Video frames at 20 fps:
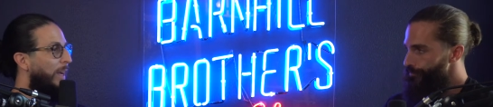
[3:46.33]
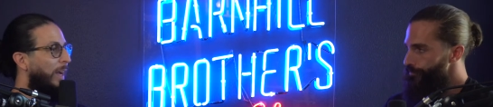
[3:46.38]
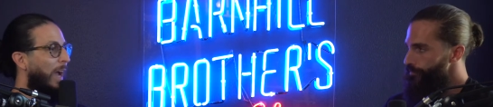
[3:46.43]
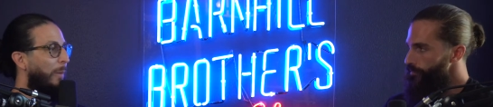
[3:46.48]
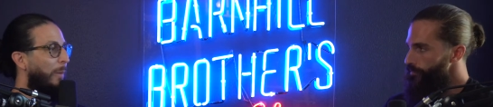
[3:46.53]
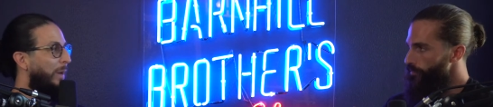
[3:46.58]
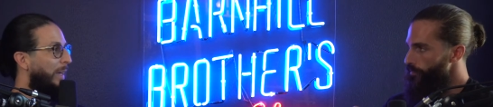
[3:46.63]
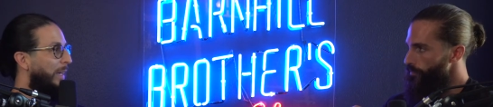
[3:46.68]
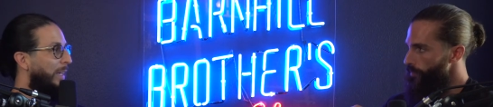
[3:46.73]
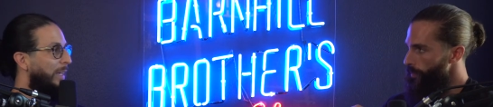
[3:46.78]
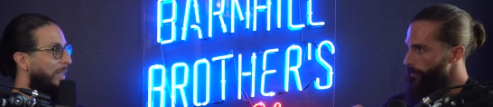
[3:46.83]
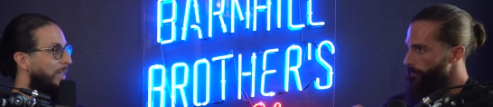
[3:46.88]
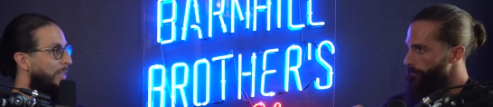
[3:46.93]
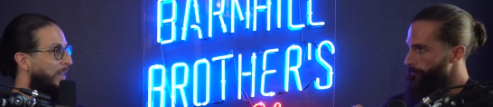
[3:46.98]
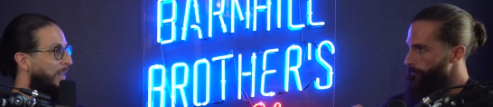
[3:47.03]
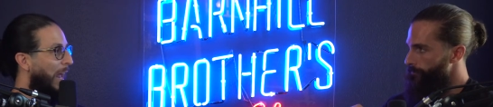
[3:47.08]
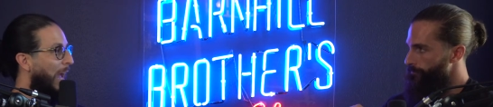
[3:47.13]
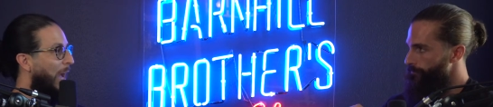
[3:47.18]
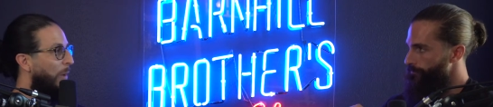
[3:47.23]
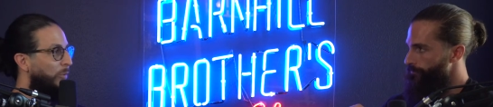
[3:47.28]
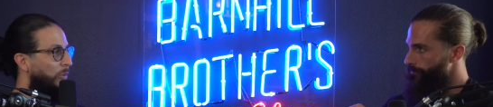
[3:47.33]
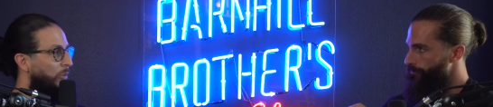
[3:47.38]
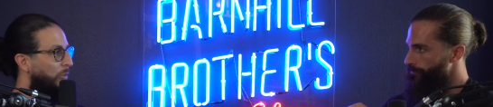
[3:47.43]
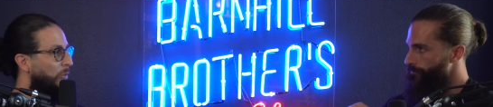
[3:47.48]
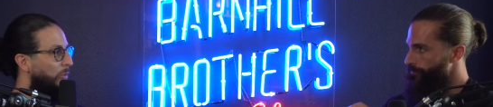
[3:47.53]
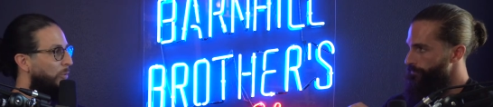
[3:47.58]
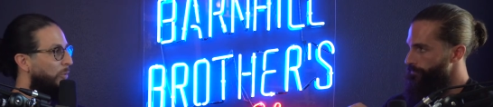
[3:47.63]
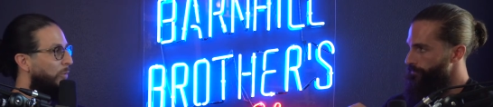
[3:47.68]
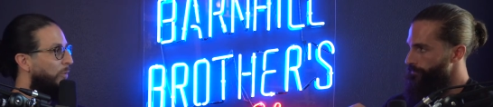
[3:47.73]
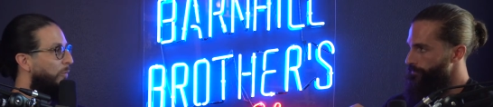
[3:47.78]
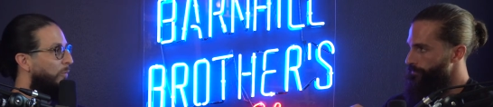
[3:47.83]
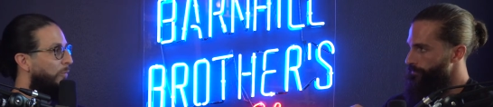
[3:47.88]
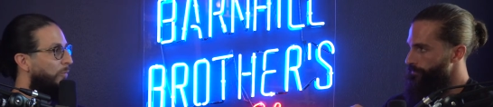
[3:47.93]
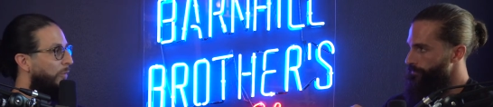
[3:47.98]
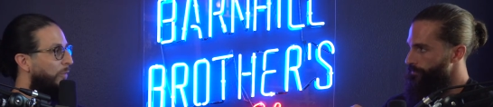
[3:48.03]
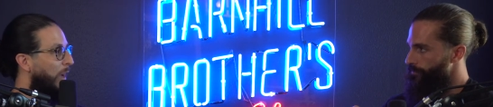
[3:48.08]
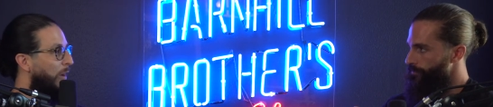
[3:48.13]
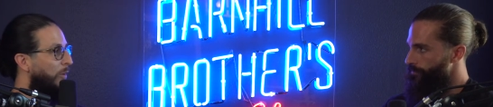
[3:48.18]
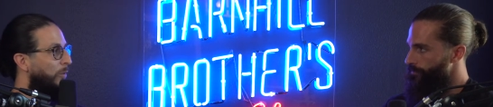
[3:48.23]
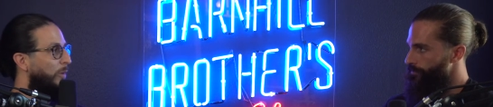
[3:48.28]
Speaker 1: I mean, he is an absolute
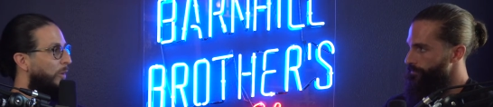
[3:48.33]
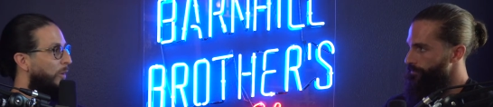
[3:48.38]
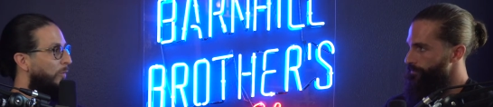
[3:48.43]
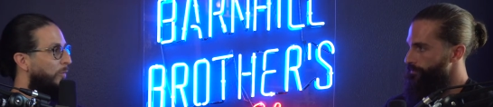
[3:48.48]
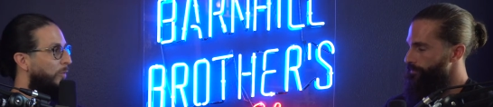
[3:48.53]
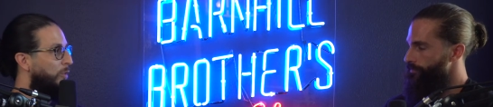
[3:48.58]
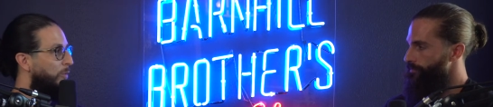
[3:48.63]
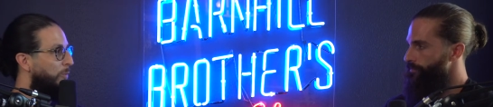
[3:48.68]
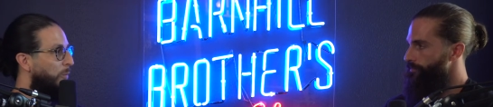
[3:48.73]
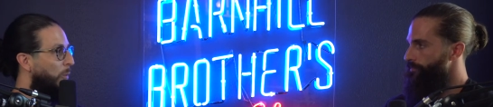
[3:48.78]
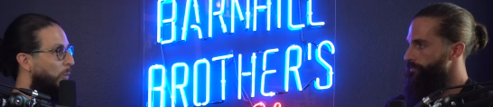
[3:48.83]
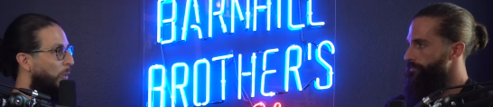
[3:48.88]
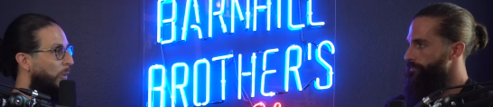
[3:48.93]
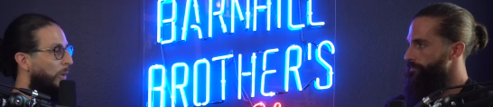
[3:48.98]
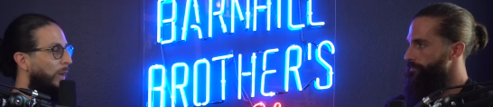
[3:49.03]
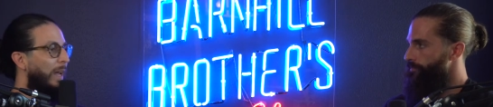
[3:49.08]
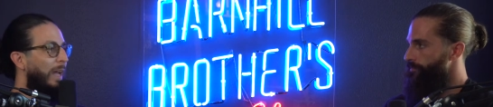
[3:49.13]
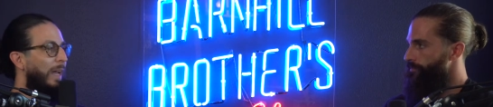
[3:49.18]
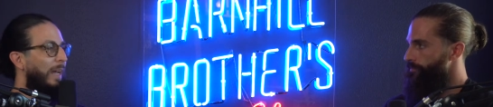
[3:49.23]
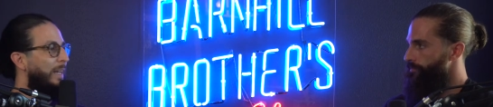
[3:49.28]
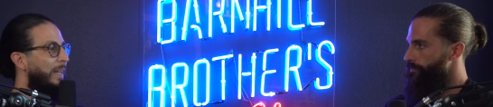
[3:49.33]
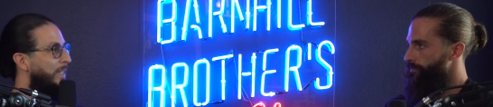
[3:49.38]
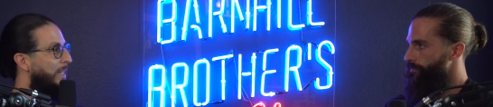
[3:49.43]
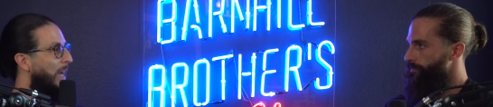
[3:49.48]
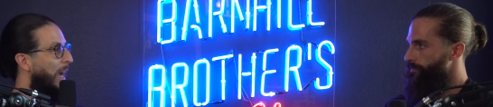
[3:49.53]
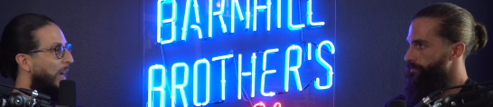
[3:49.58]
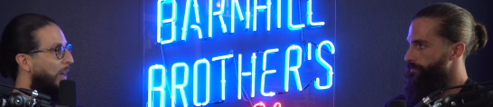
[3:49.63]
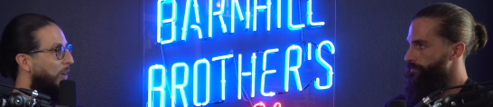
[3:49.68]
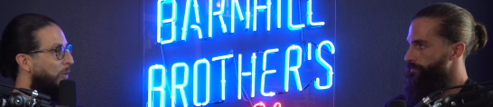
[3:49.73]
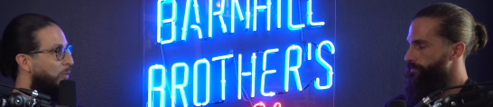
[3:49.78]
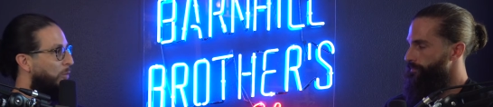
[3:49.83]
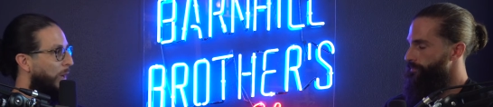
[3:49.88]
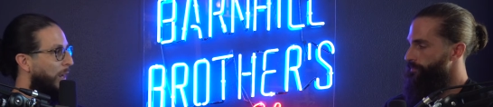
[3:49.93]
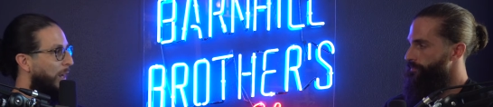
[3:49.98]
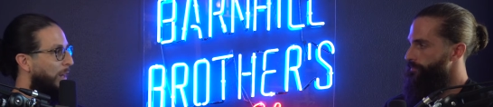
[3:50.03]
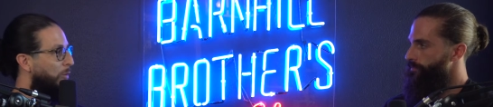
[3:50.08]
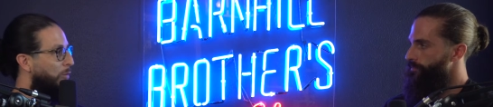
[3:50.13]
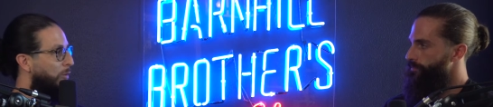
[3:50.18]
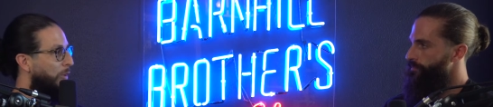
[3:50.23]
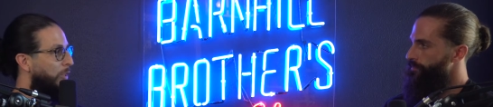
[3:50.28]
veteran of the sport. He's got
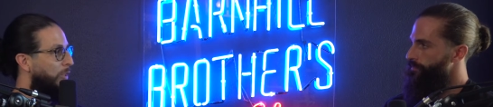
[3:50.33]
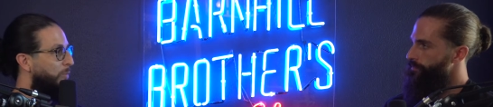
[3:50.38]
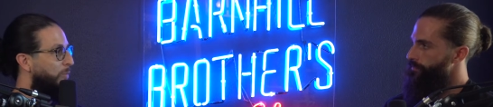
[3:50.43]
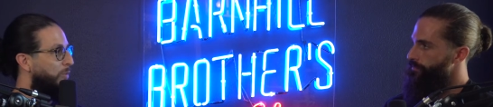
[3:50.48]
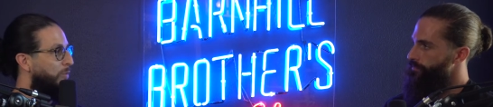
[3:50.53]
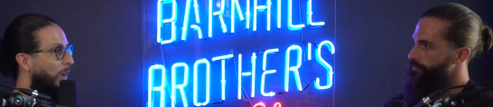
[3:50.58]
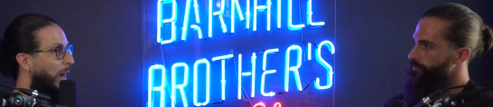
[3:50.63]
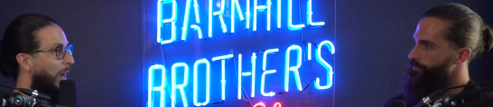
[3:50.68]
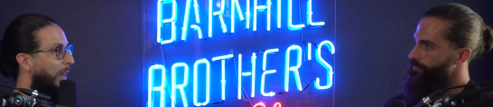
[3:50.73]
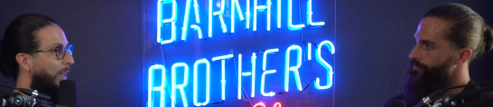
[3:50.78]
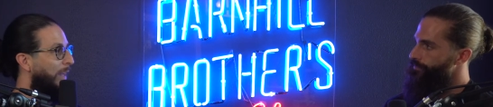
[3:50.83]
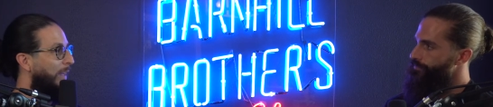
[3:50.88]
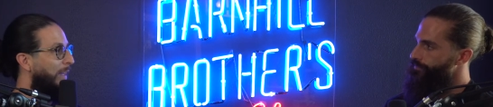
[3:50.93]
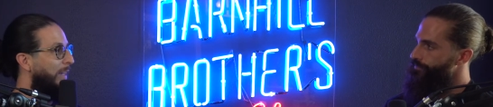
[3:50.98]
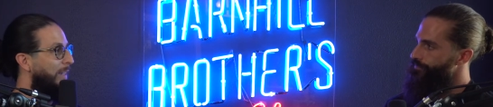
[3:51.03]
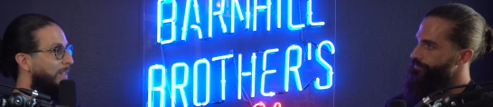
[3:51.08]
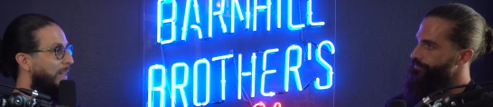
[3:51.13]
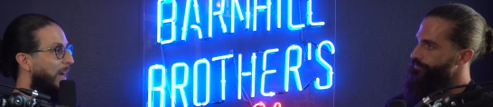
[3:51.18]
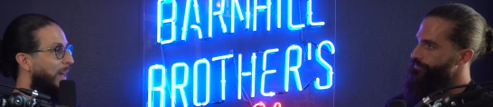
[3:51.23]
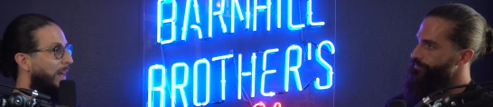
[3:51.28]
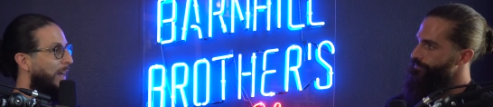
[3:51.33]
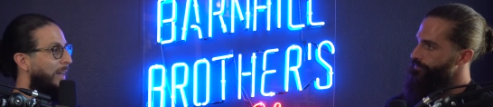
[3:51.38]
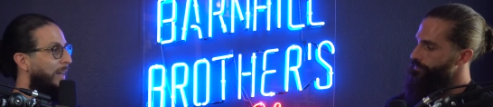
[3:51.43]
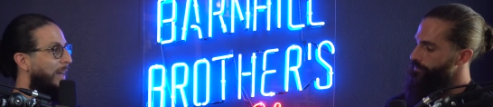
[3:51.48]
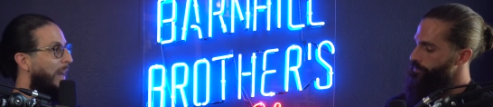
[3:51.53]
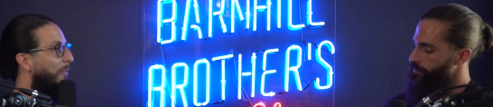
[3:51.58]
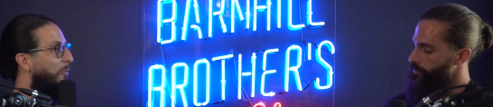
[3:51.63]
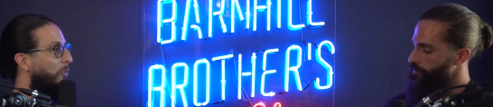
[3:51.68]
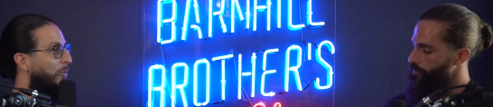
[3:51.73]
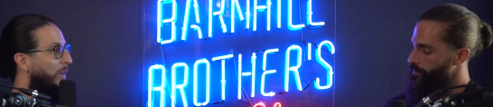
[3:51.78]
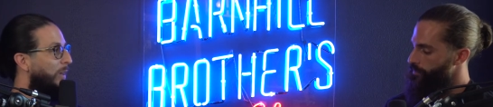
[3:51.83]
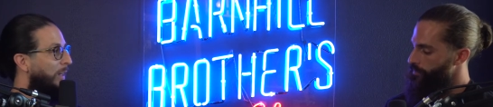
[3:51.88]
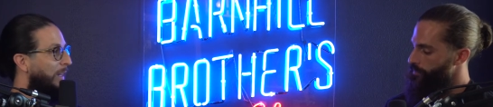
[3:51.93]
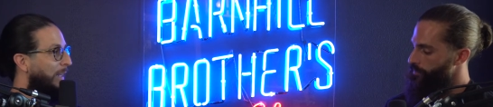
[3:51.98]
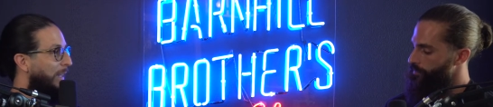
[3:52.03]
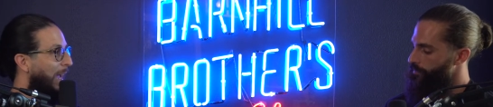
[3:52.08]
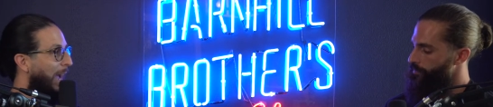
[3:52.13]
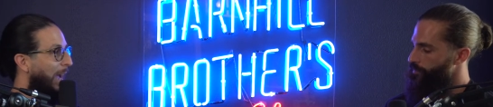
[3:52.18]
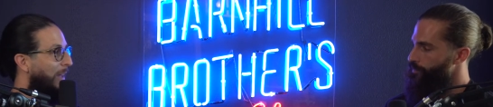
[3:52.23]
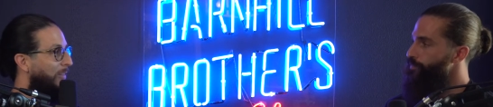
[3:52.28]
great crisp striking. He's got a
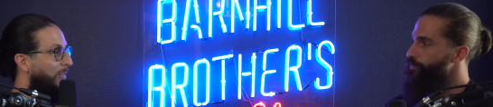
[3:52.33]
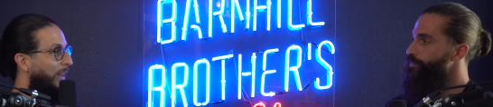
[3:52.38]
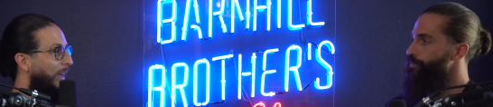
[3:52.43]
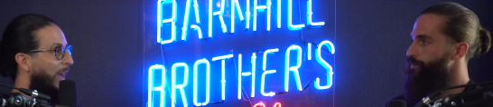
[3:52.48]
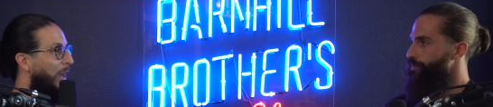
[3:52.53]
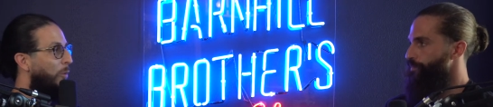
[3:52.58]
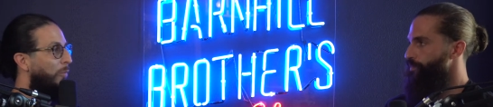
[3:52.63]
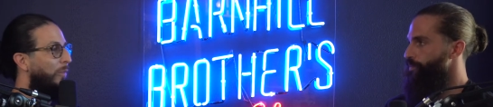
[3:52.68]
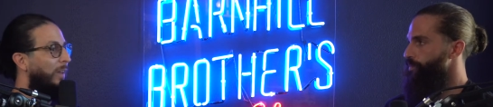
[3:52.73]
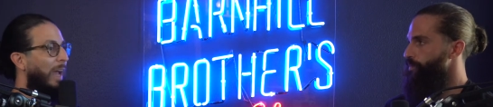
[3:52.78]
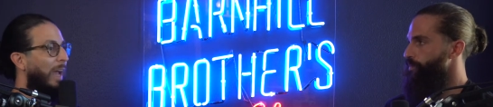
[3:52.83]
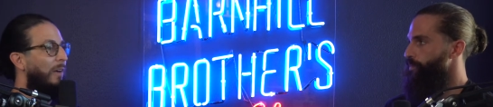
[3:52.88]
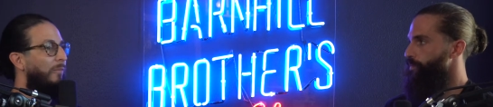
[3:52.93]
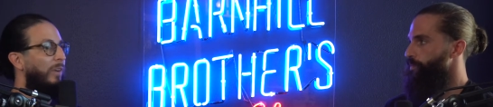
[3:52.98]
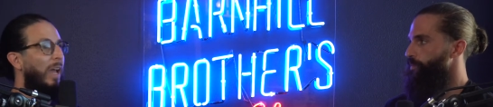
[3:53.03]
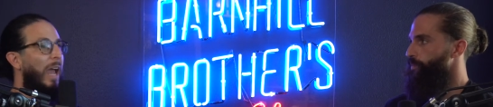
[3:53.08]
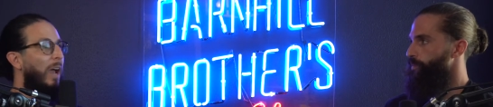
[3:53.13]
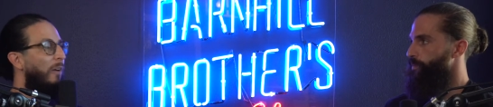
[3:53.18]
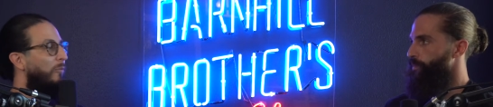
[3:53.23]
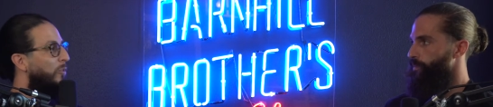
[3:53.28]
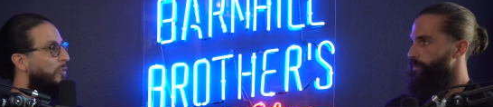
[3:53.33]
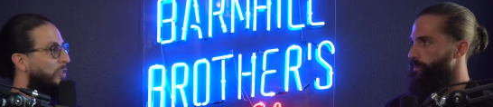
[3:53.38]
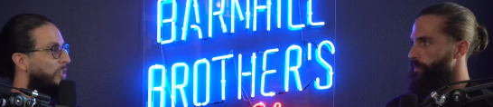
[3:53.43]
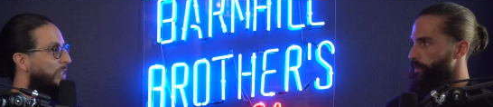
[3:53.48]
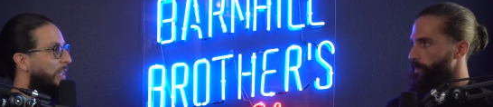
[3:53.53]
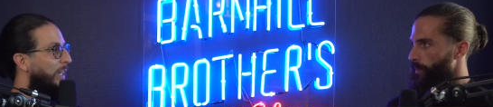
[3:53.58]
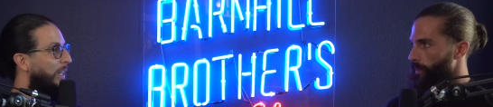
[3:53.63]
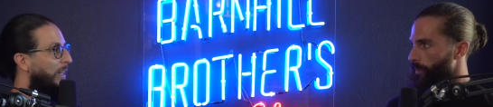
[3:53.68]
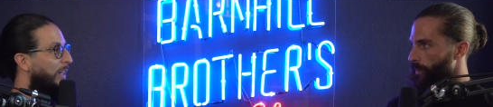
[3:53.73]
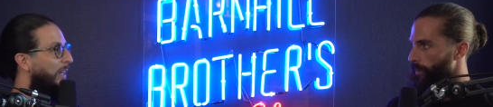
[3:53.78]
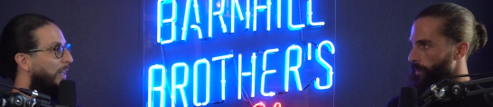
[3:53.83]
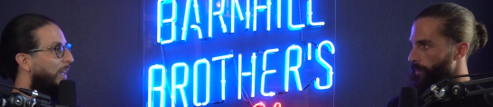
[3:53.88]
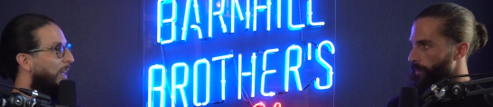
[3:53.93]
never-ending gas tank. I don't think I've ever seen